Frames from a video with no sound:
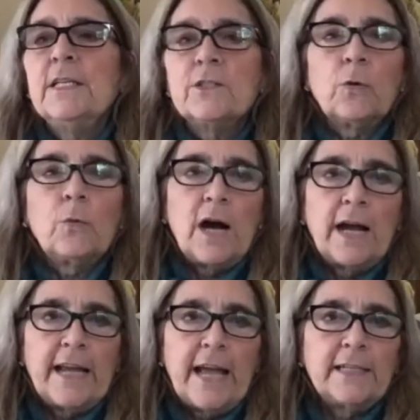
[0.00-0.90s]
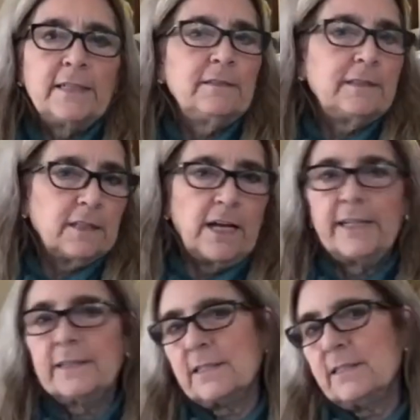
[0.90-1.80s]
So I had
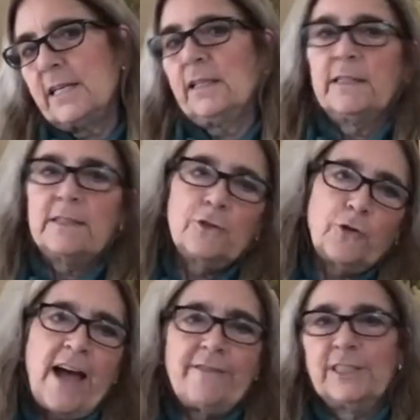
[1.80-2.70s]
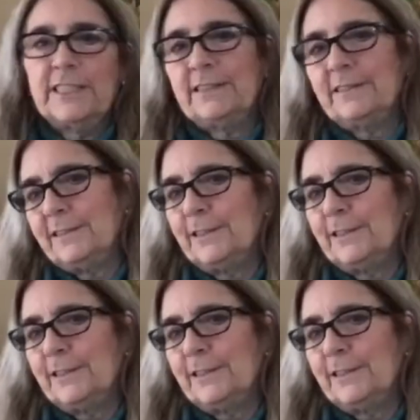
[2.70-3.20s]
clients and deadlines and travel and,